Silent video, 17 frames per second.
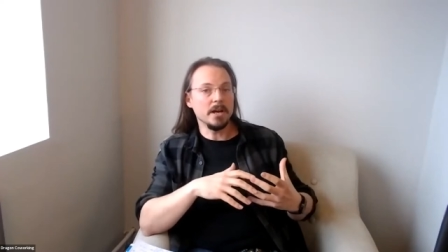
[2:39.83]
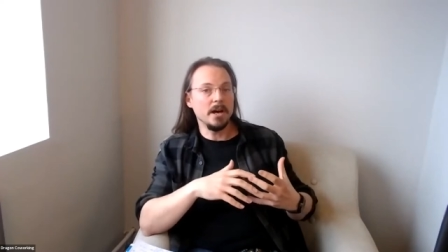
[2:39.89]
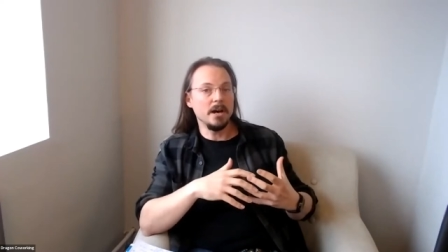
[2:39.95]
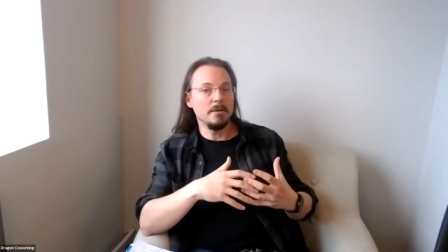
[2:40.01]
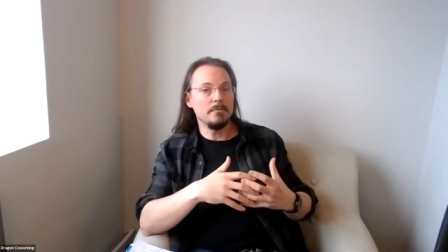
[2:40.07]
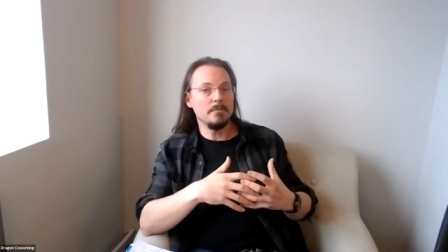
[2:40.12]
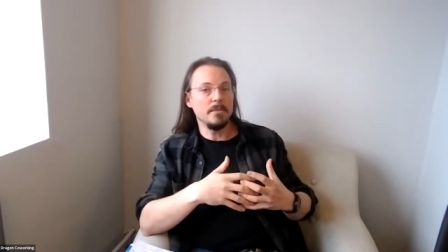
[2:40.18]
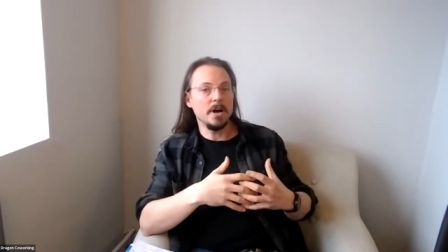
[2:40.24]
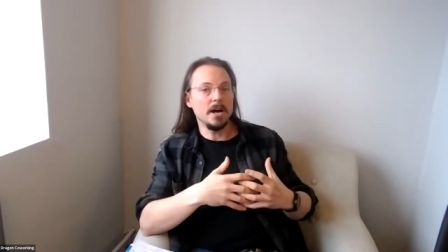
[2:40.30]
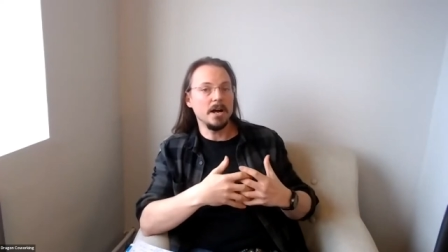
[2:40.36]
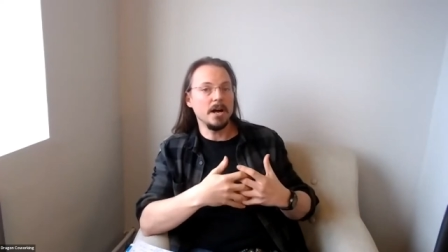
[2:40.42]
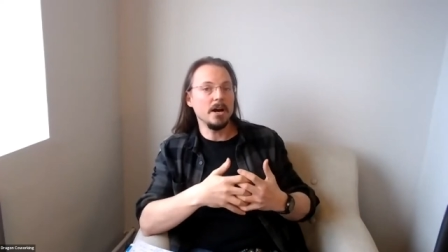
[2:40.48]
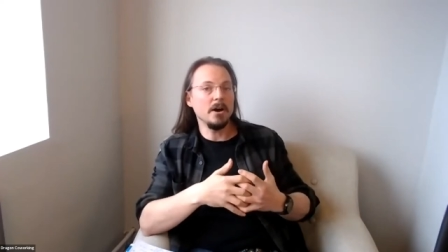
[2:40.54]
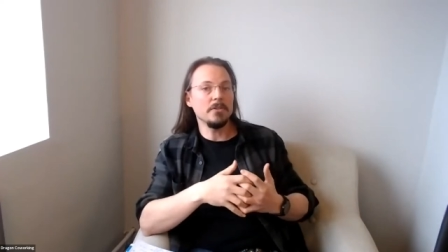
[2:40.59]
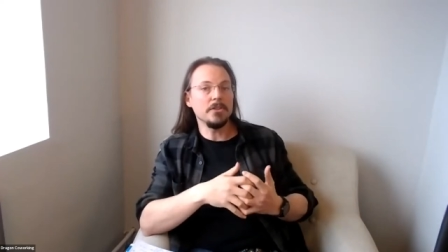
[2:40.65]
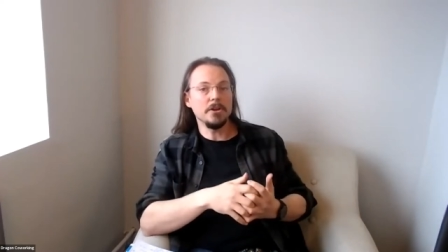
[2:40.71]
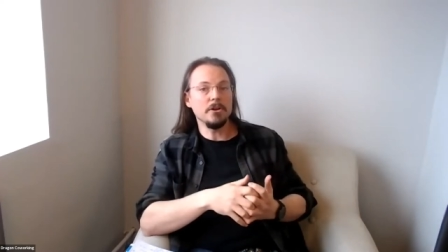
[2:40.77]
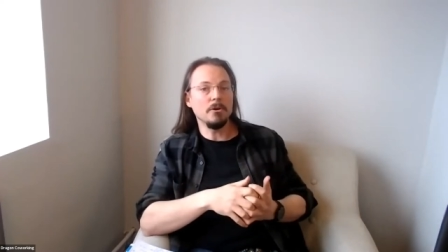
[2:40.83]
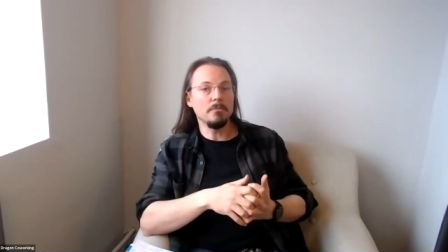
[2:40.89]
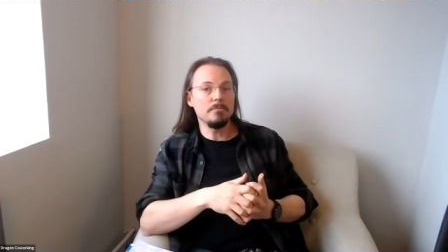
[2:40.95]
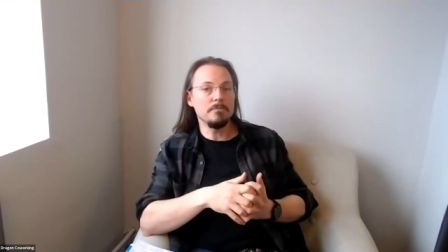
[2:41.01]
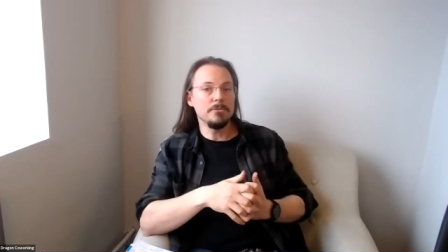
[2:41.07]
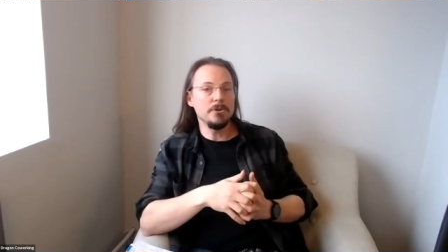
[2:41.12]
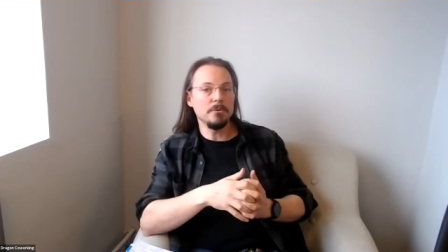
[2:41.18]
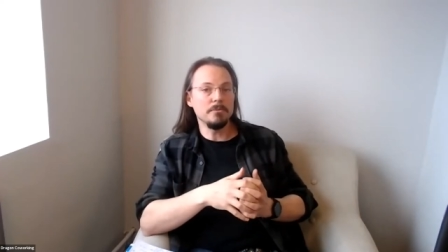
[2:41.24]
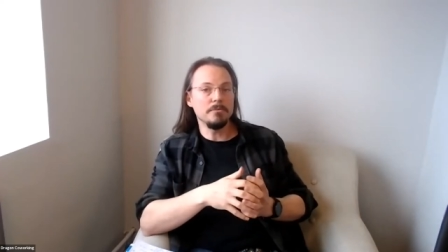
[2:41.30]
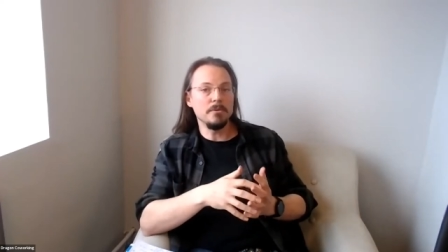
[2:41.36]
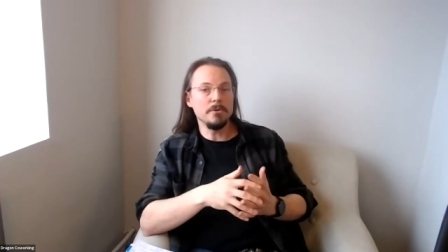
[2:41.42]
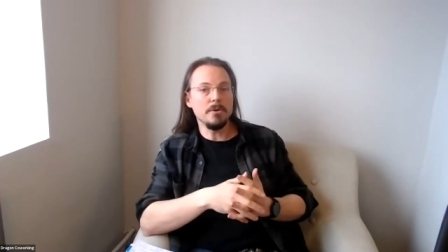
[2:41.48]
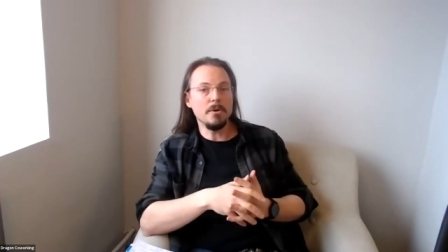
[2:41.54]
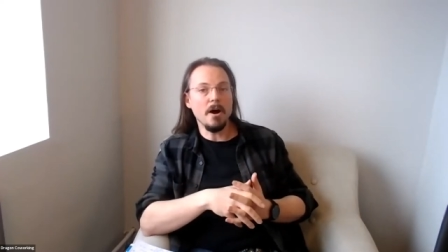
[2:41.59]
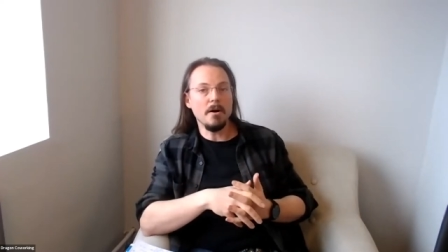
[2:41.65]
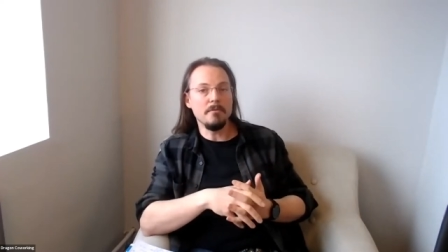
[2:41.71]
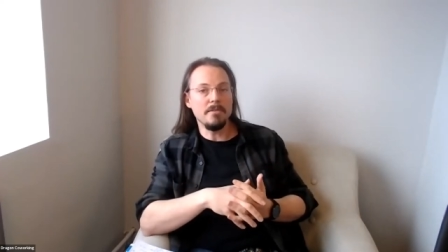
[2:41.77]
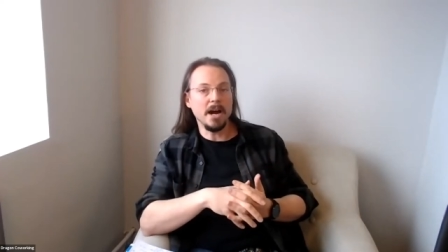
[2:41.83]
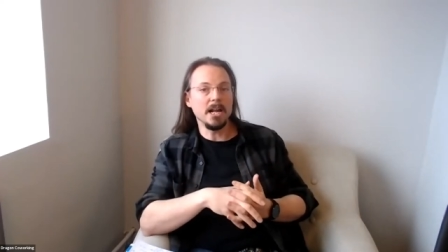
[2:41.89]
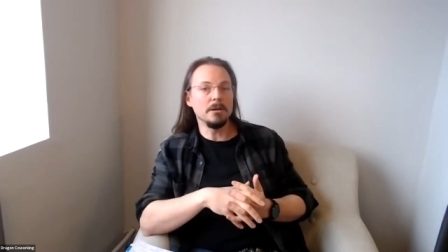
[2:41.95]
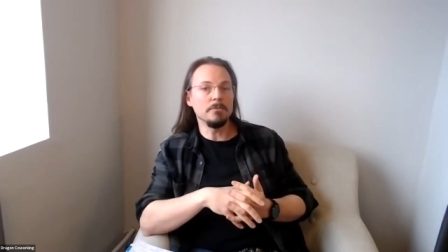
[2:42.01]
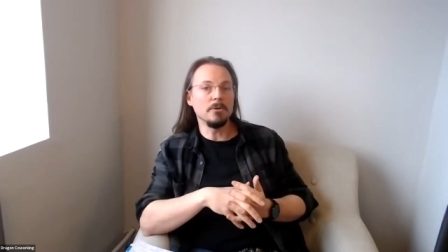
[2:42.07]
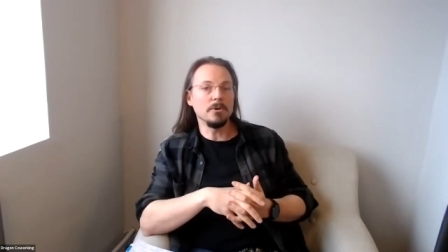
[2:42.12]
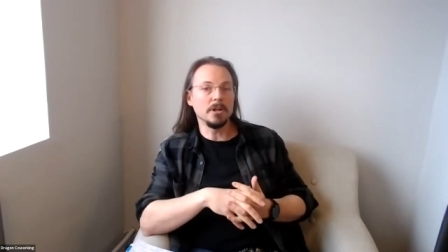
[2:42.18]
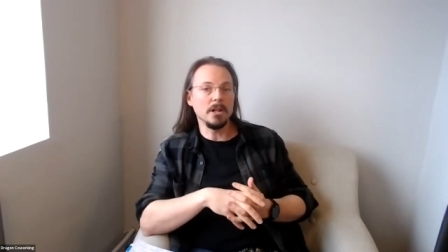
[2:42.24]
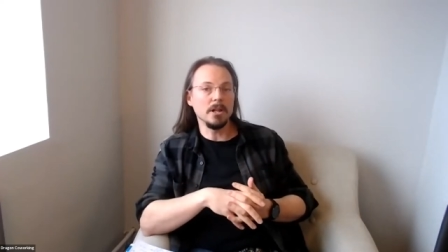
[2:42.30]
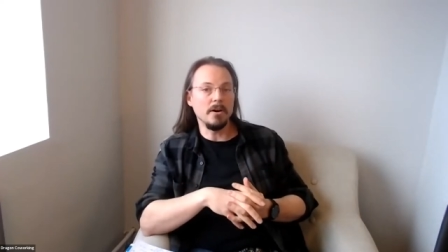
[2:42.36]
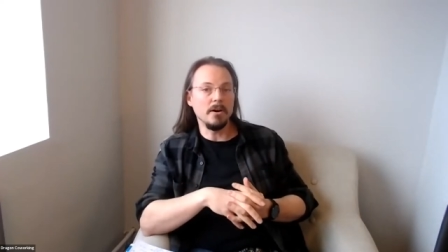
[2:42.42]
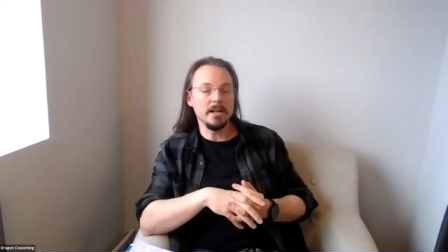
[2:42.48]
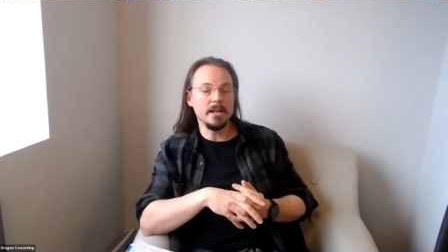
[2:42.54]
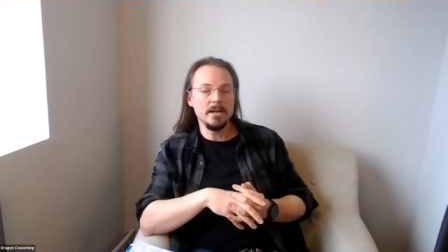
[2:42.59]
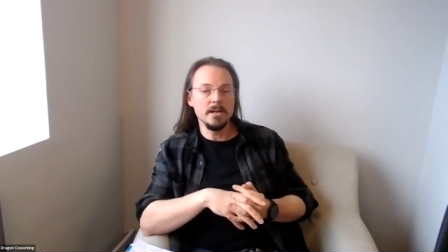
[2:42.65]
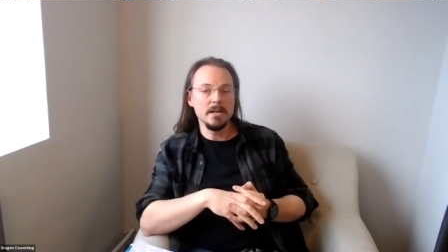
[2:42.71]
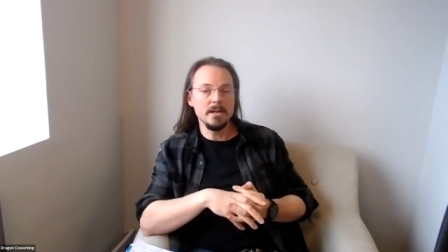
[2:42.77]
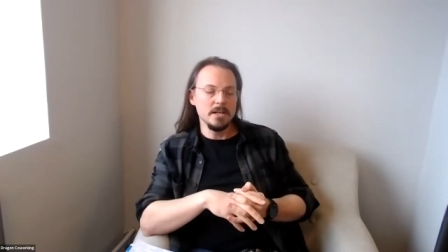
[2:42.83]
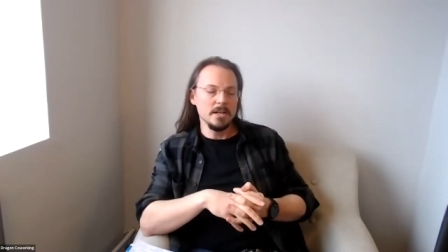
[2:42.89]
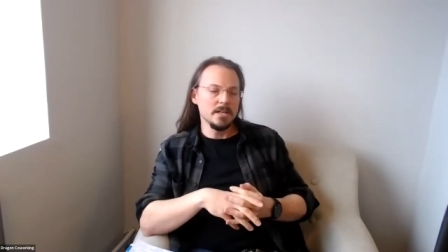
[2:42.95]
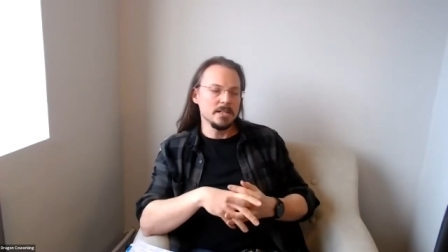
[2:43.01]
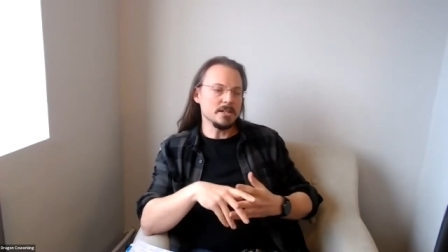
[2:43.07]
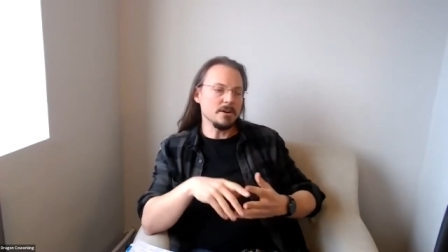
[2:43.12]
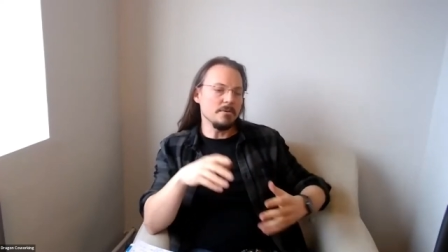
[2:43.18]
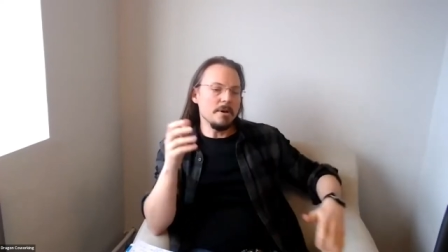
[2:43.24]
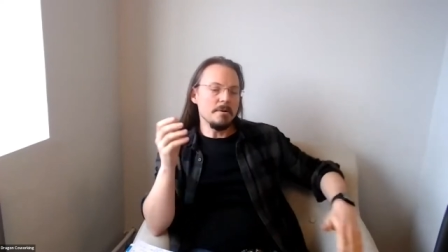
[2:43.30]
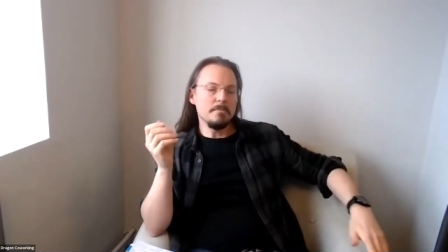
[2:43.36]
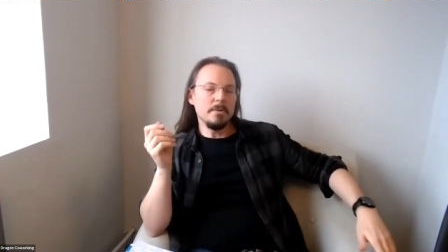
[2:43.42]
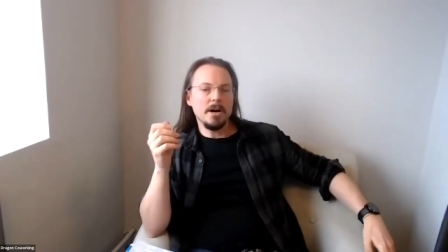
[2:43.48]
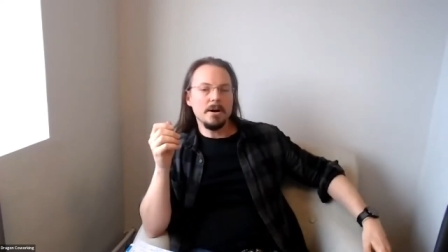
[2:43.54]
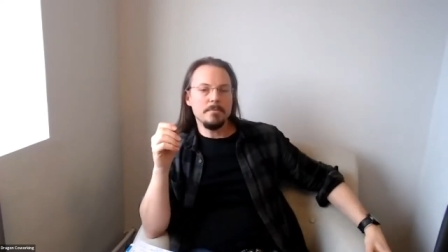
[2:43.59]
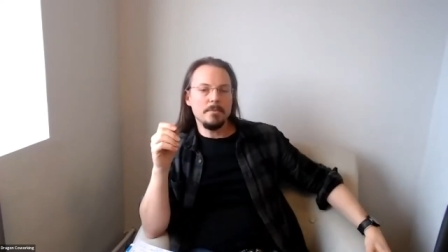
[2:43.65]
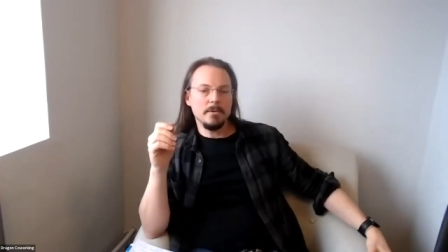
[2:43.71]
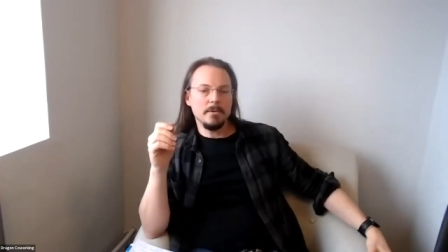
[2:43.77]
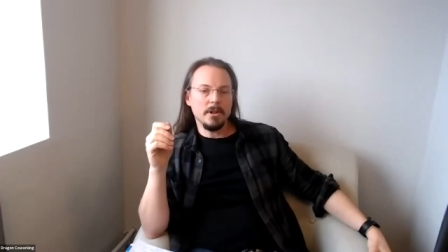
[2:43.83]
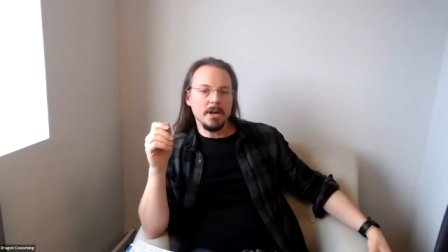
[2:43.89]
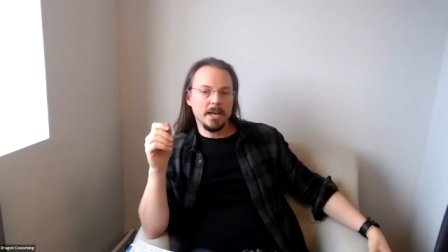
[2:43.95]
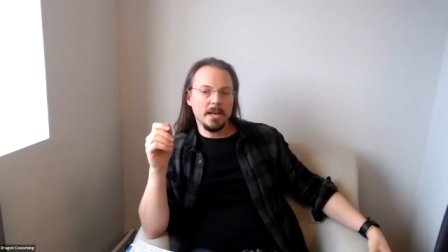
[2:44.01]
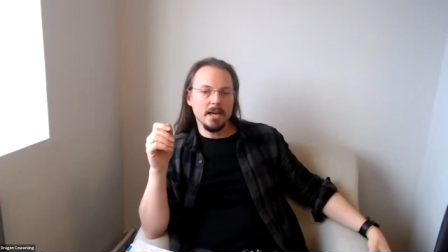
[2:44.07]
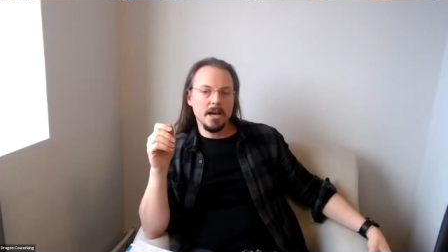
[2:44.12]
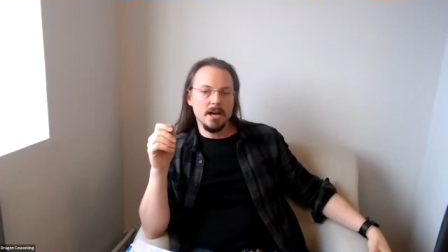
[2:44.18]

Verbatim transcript: that you're available online. So remember, like,